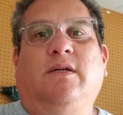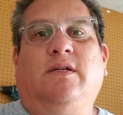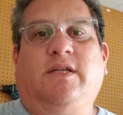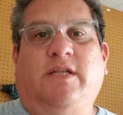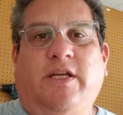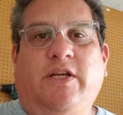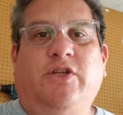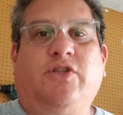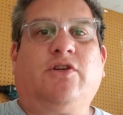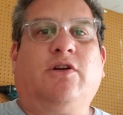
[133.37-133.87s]

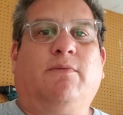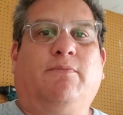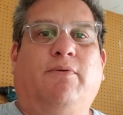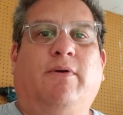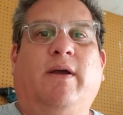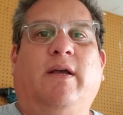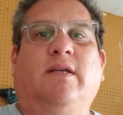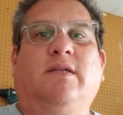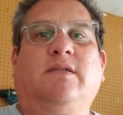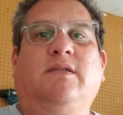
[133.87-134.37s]
t-shirt
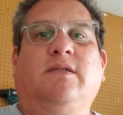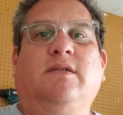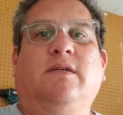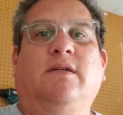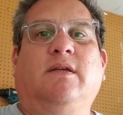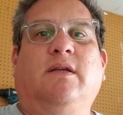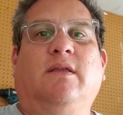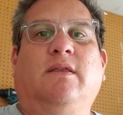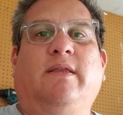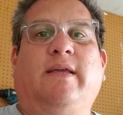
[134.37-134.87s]
press
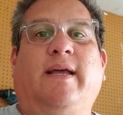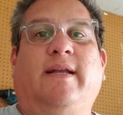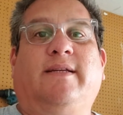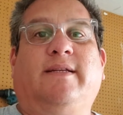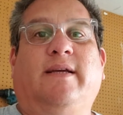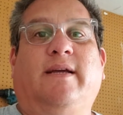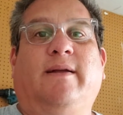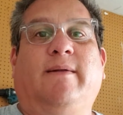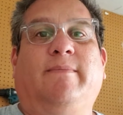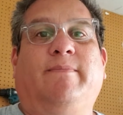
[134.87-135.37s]
that
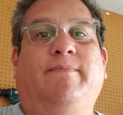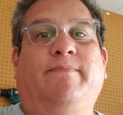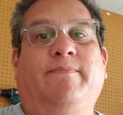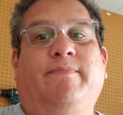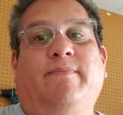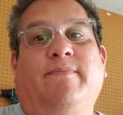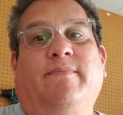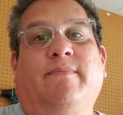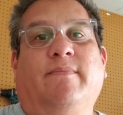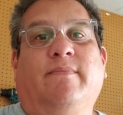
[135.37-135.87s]

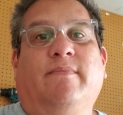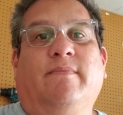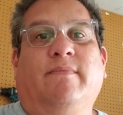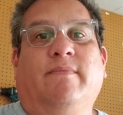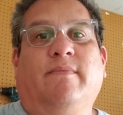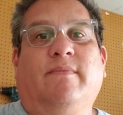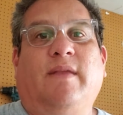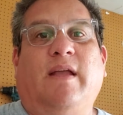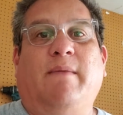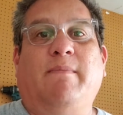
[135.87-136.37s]

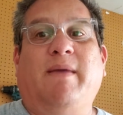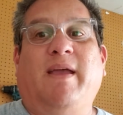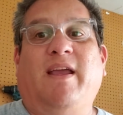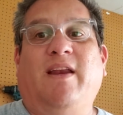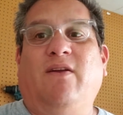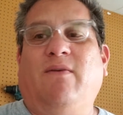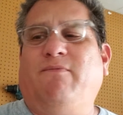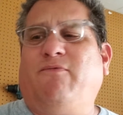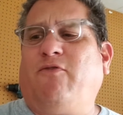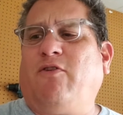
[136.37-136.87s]
I
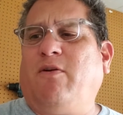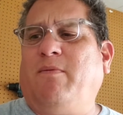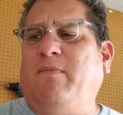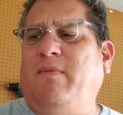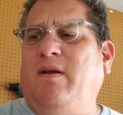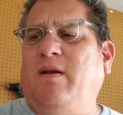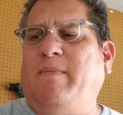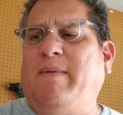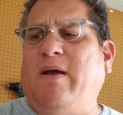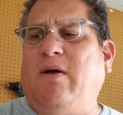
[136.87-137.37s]
made
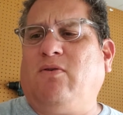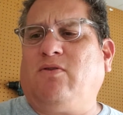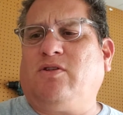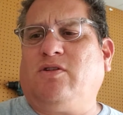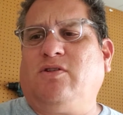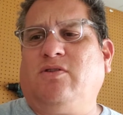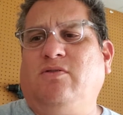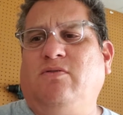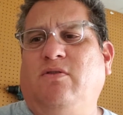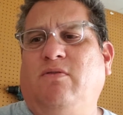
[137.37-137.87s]
in about
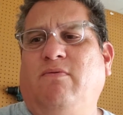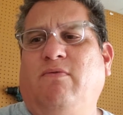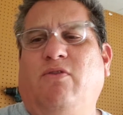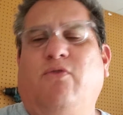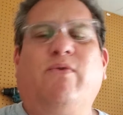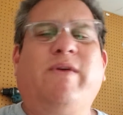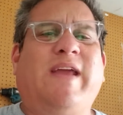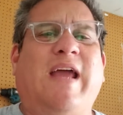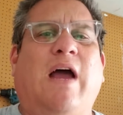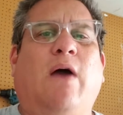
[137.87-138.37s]

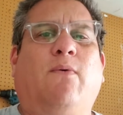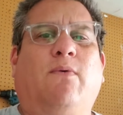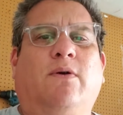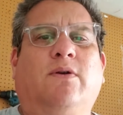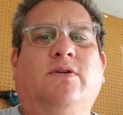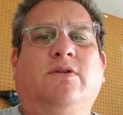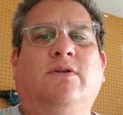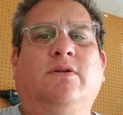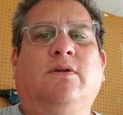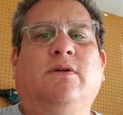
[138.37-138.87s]
3
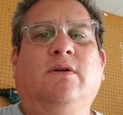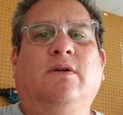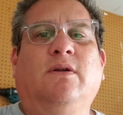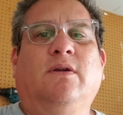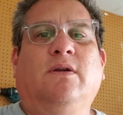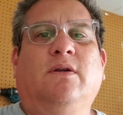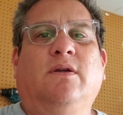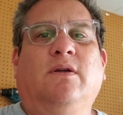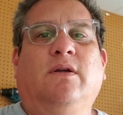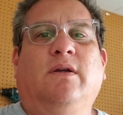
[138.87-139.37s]
hours,
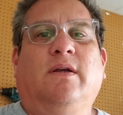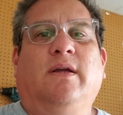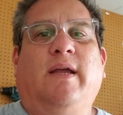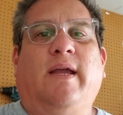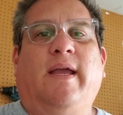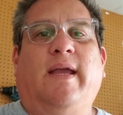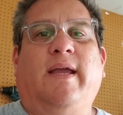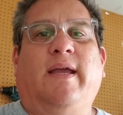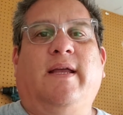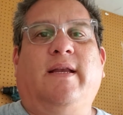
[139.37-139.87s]

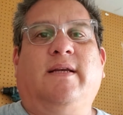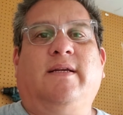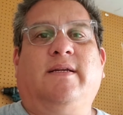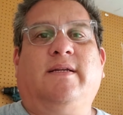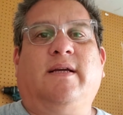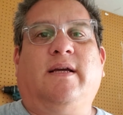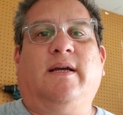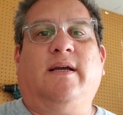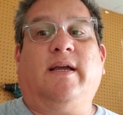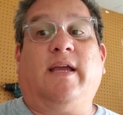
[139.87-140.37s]
and
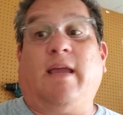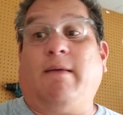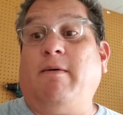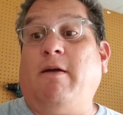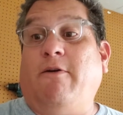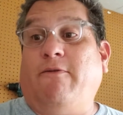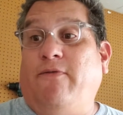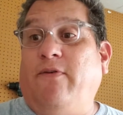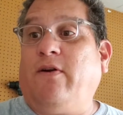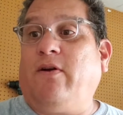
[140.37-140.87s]
it came
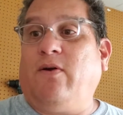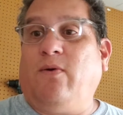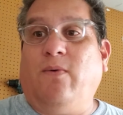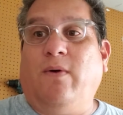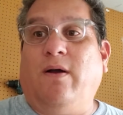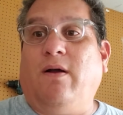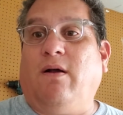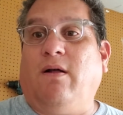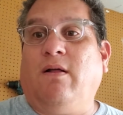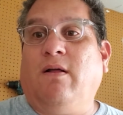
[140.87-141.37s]
out very
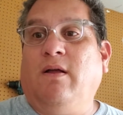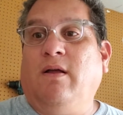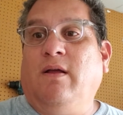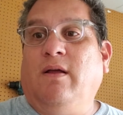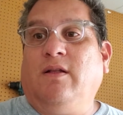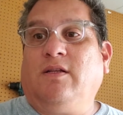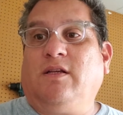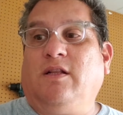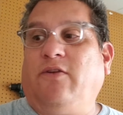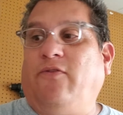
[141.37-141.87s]
well
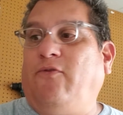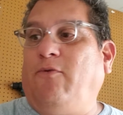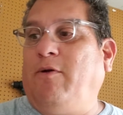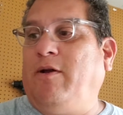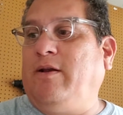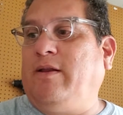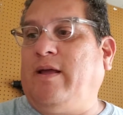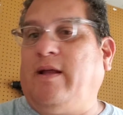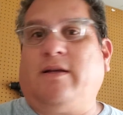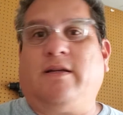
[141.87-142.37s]
to the
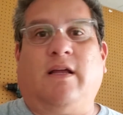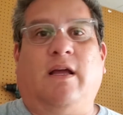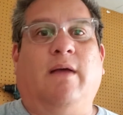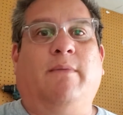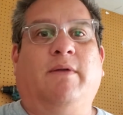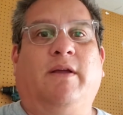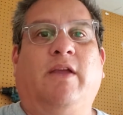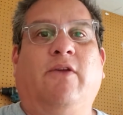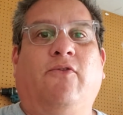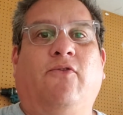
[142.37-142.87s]
point that
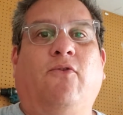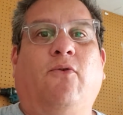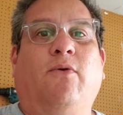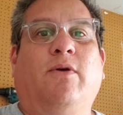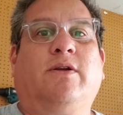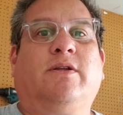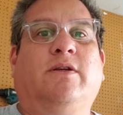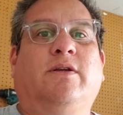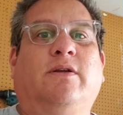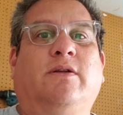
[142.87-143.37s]
I'm looking
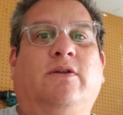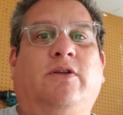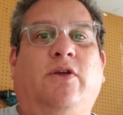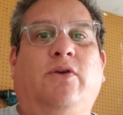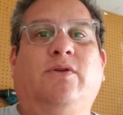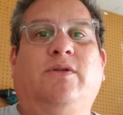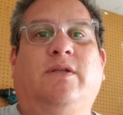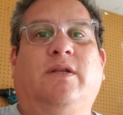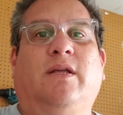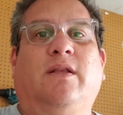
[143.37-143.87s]
forward to
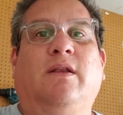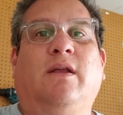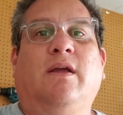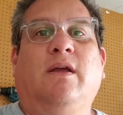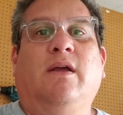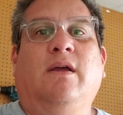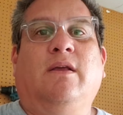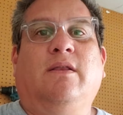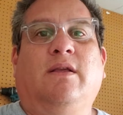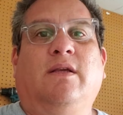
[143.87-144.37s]
using it
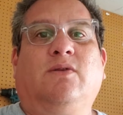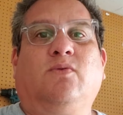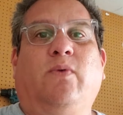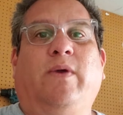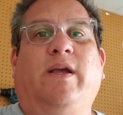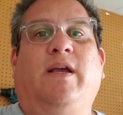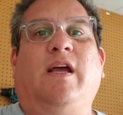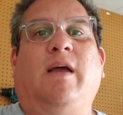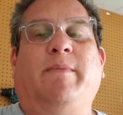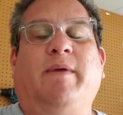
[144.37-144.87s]
this
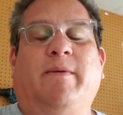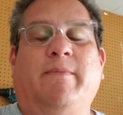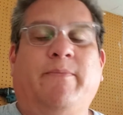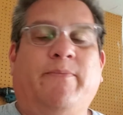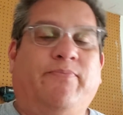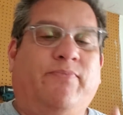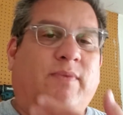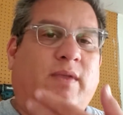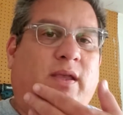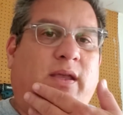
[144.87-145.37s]
week coming.
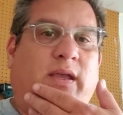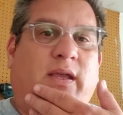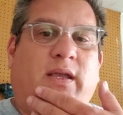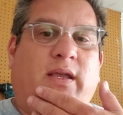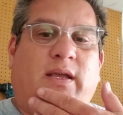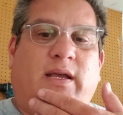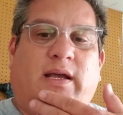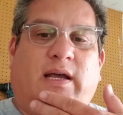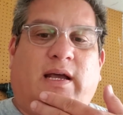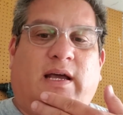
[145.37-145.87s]

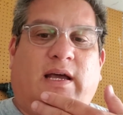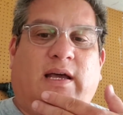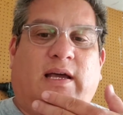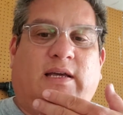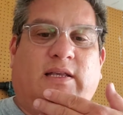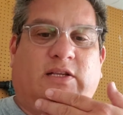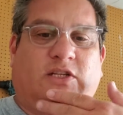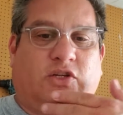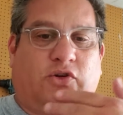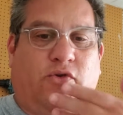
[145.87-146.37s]

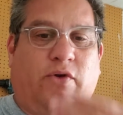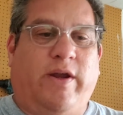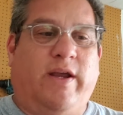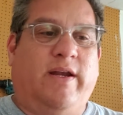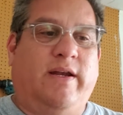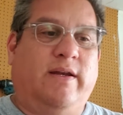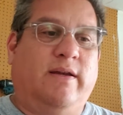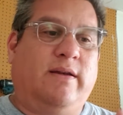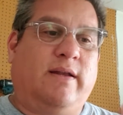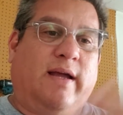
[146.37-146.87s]
The
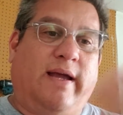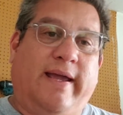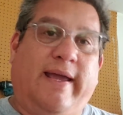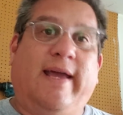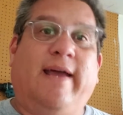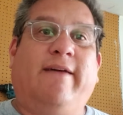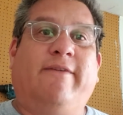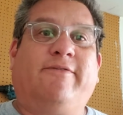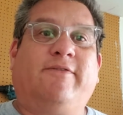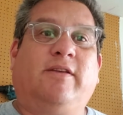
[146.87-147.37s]
screen I
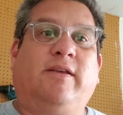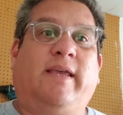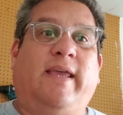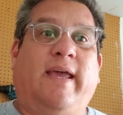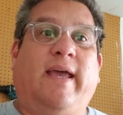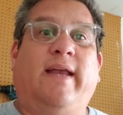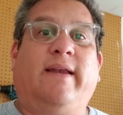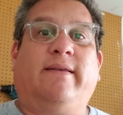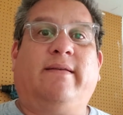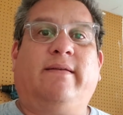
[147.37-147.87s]
have to
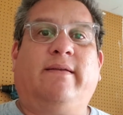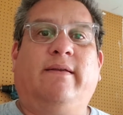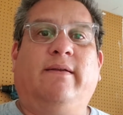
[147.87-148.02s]
get,